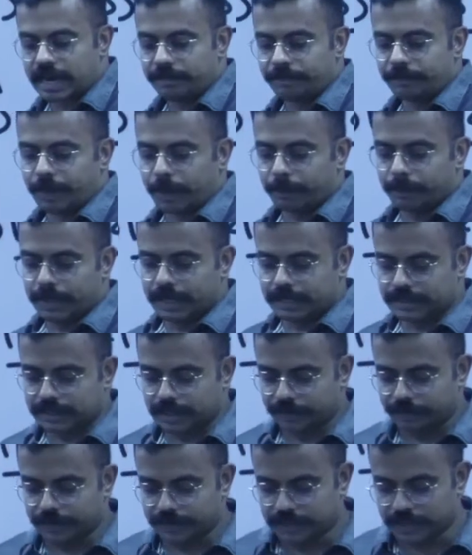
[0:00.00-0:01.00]
and public
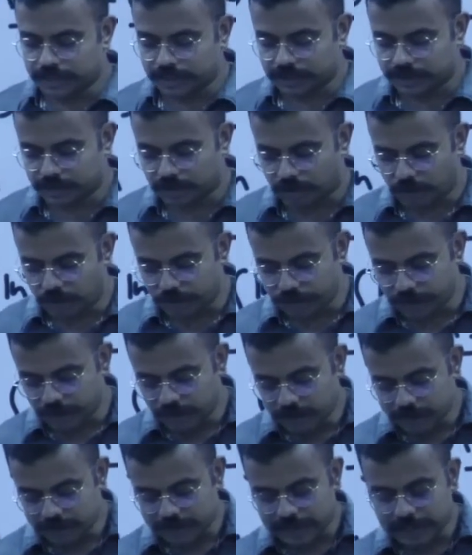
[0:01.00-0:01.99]
services of
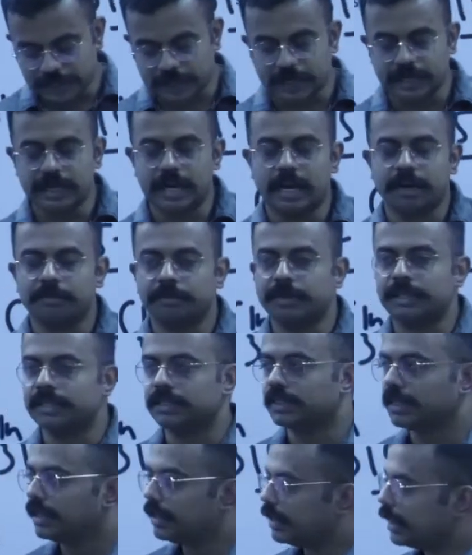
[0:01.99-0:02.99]
centrally
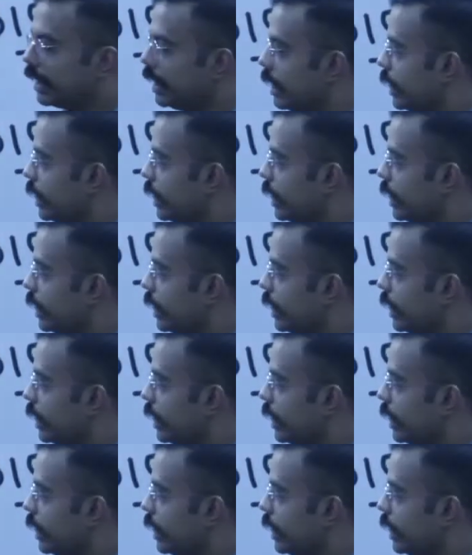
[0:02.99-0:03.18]
administered